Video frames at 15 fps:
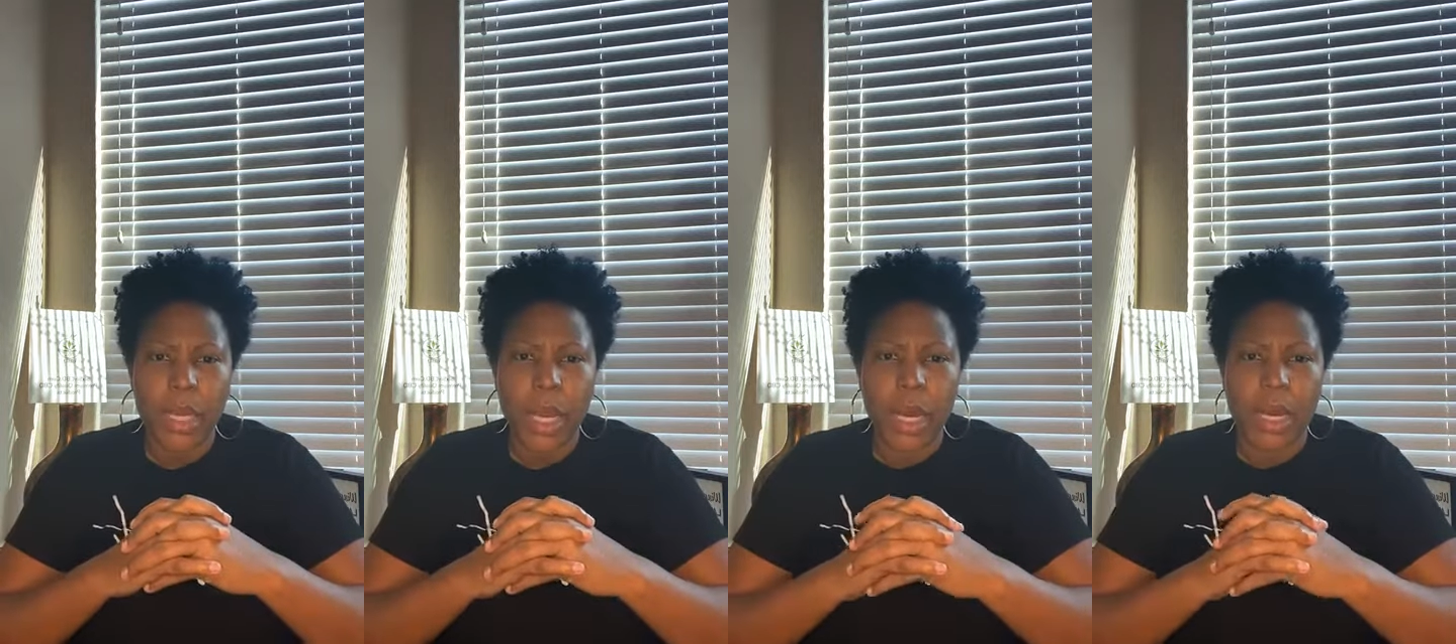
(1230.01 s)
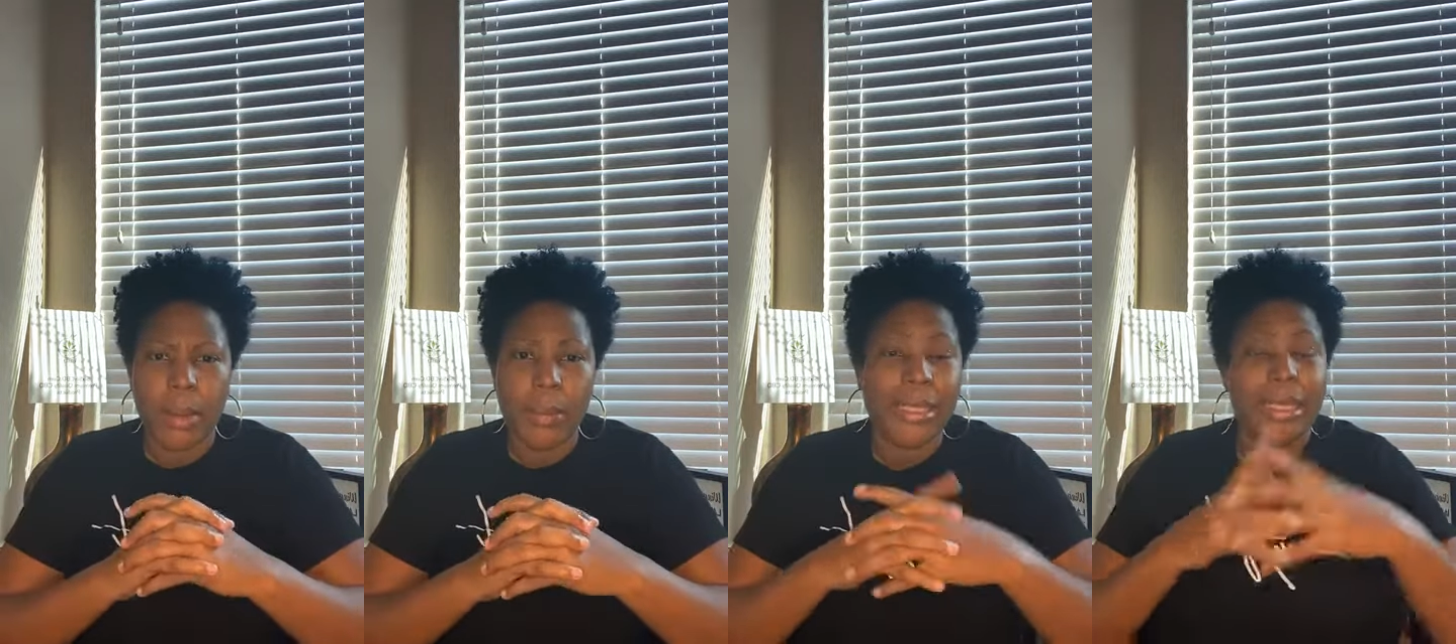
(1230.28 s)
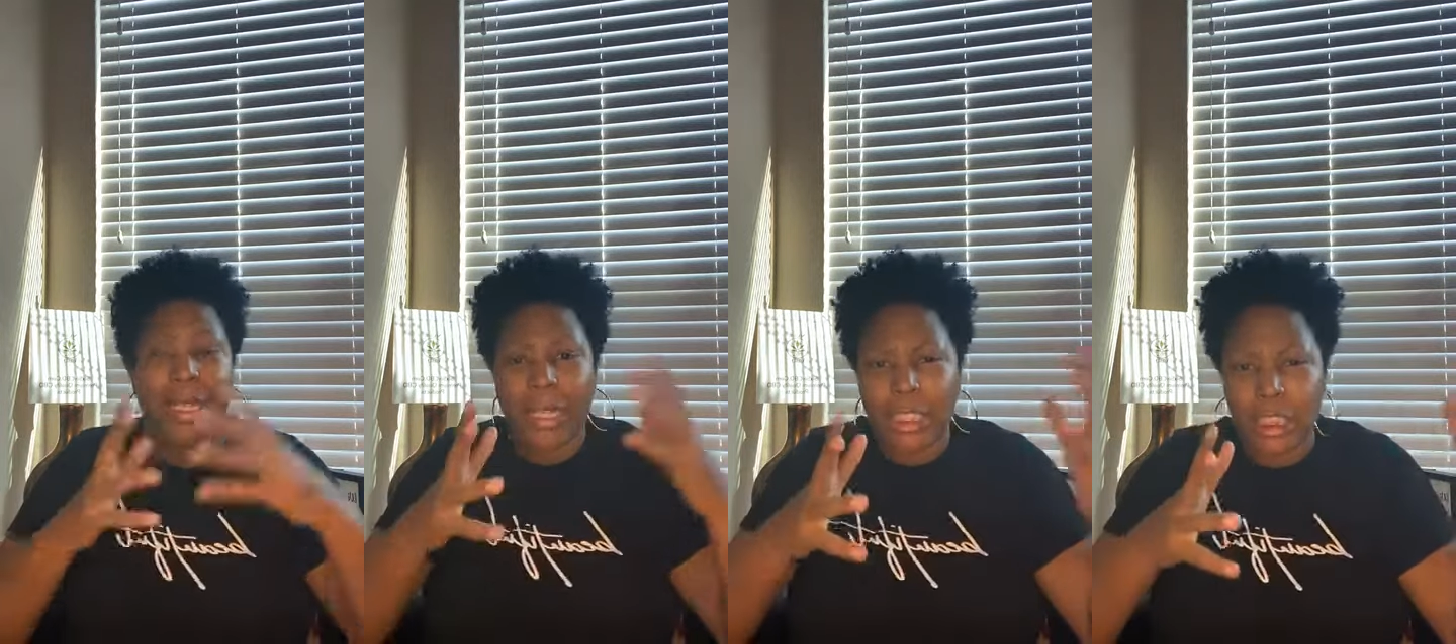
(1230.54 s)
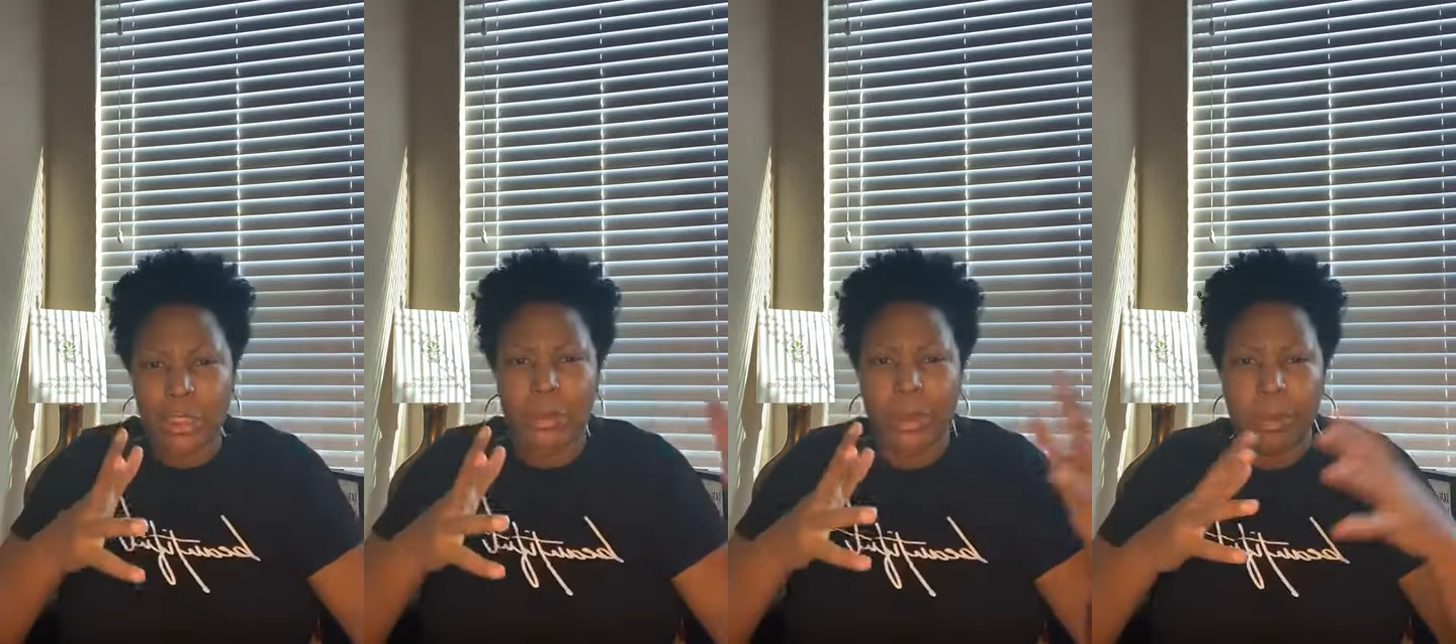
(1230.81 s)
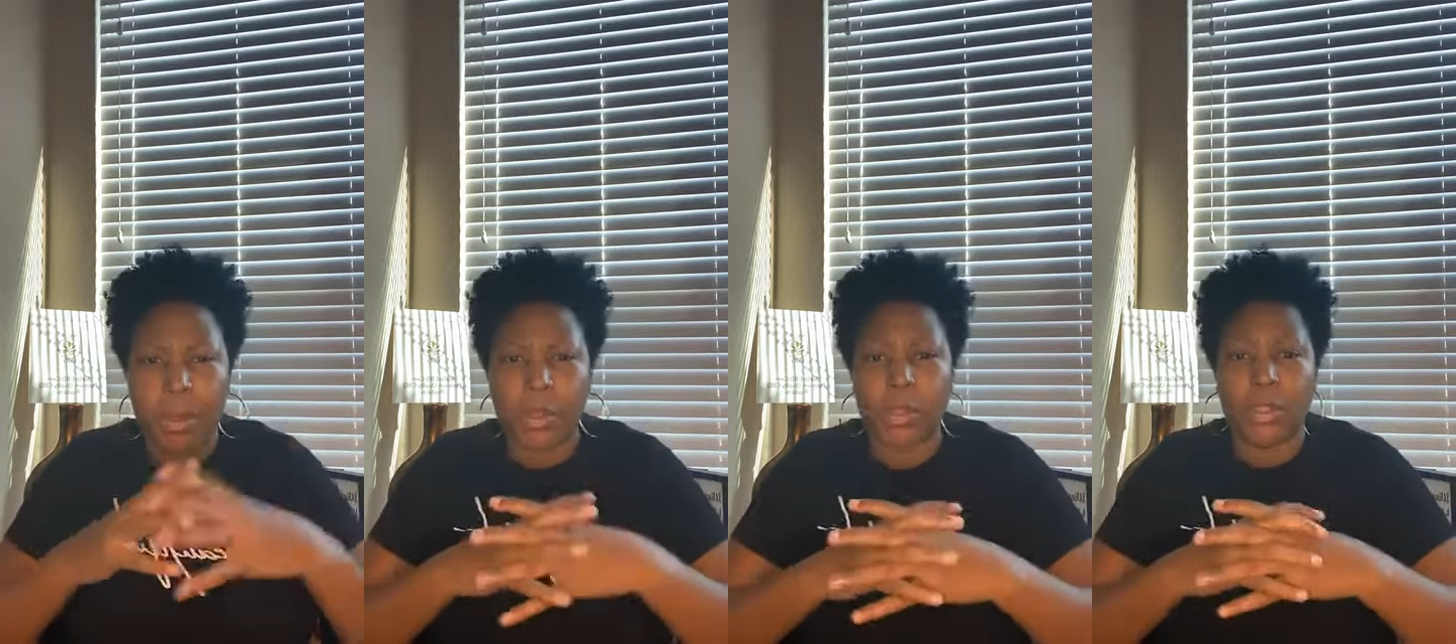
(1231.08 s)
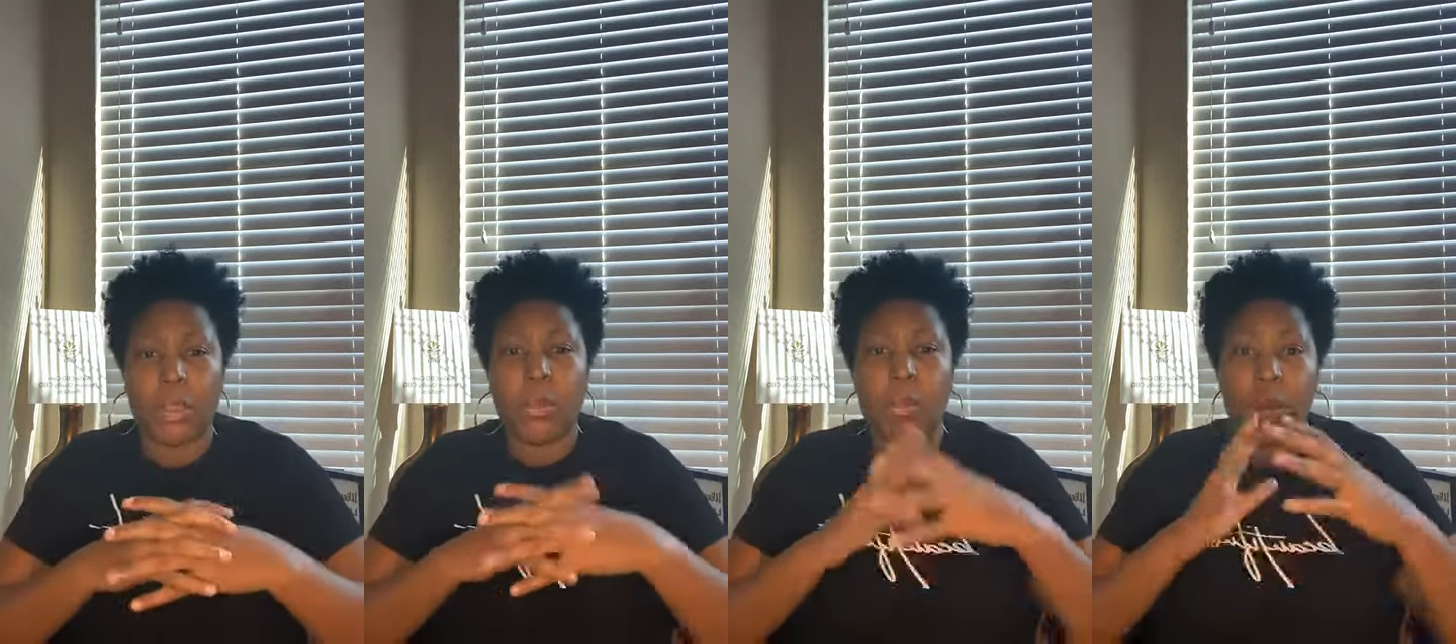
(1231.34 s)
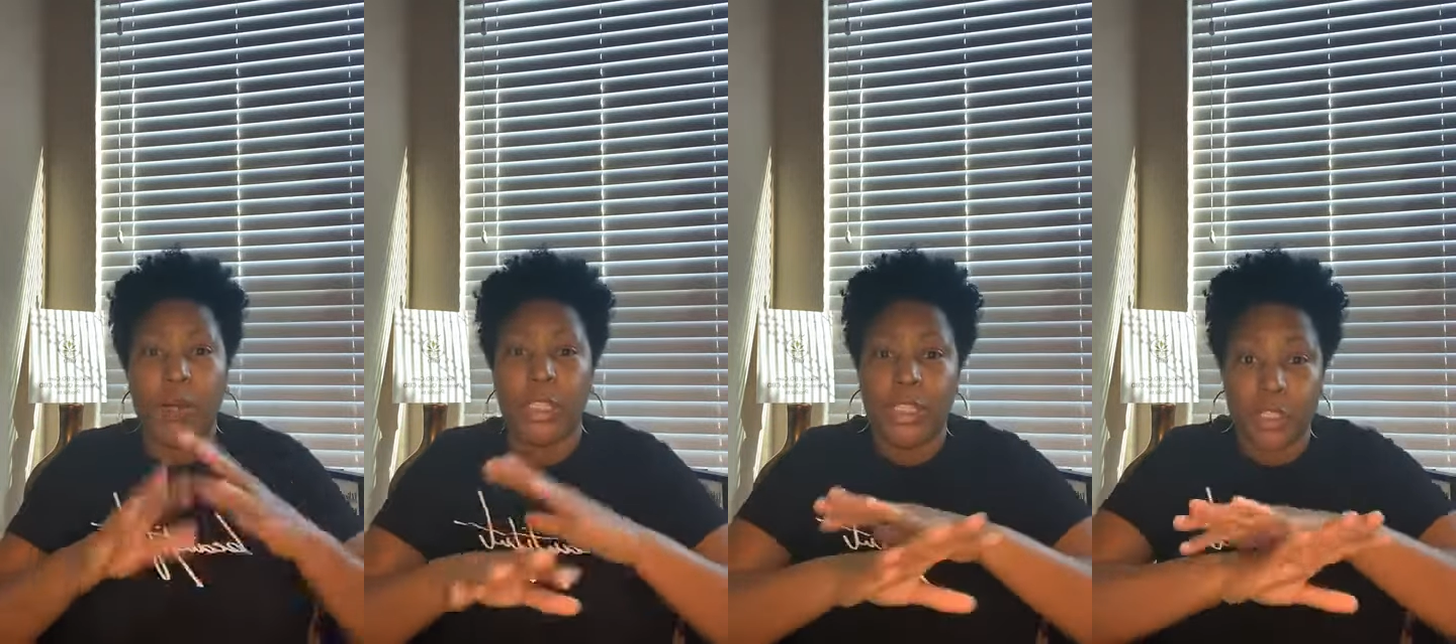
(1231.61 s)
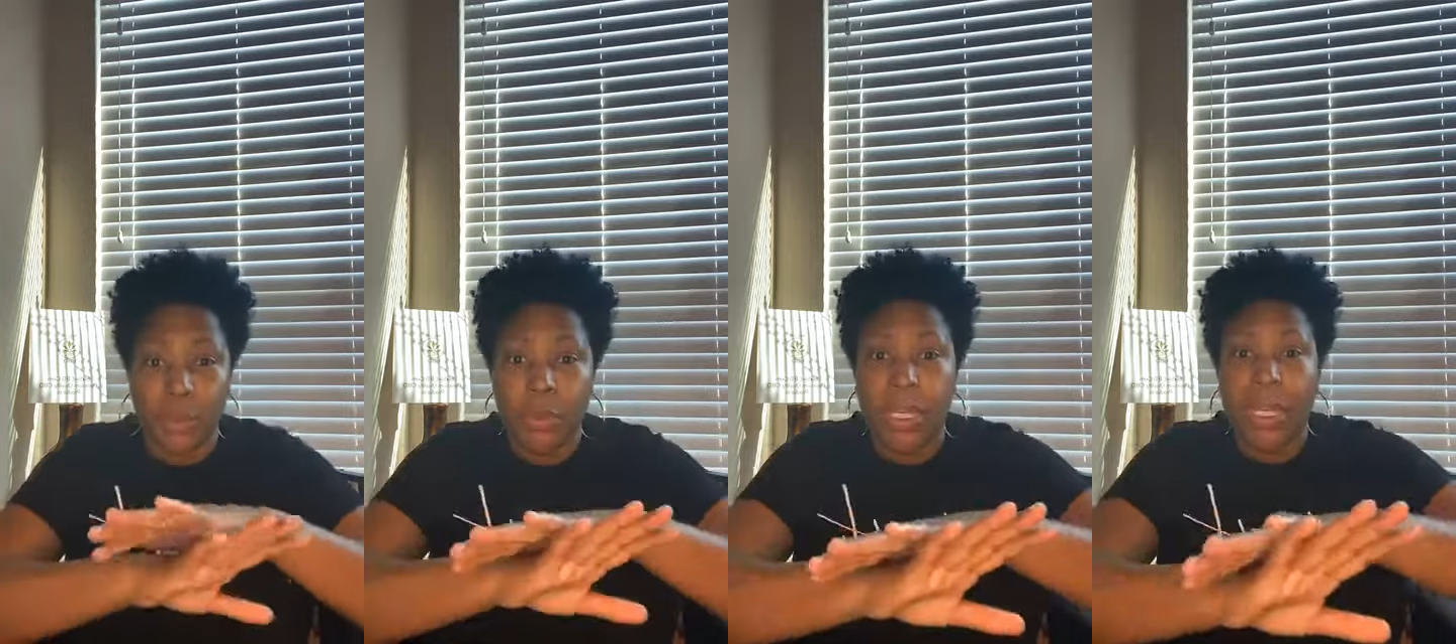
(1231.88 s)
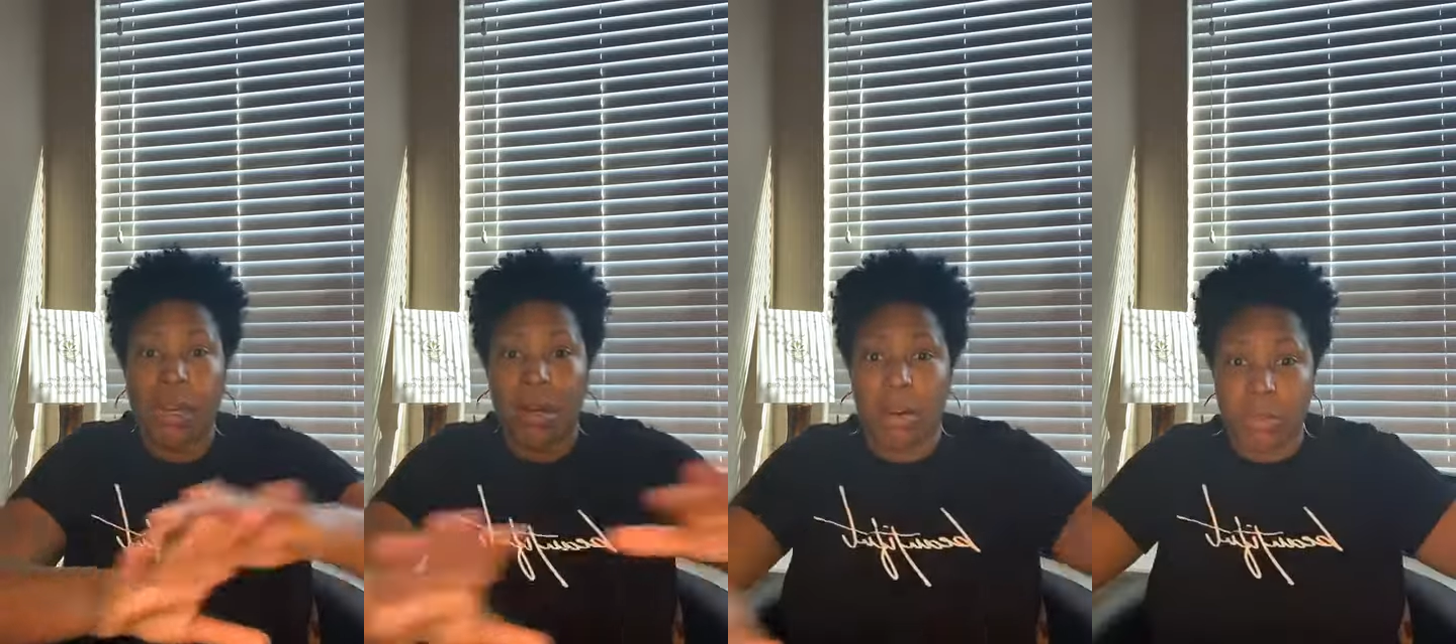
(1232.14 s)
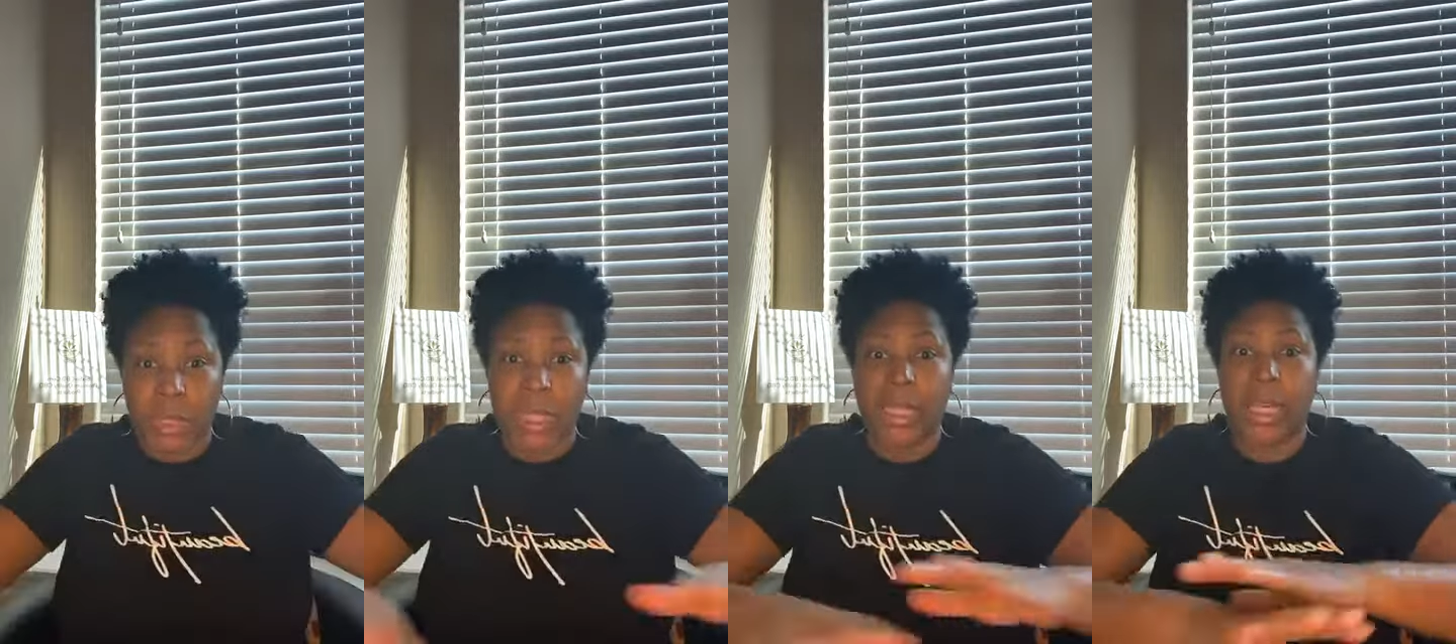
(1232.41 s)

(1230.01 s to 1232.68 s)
And then they generally, most of them work and do that all day.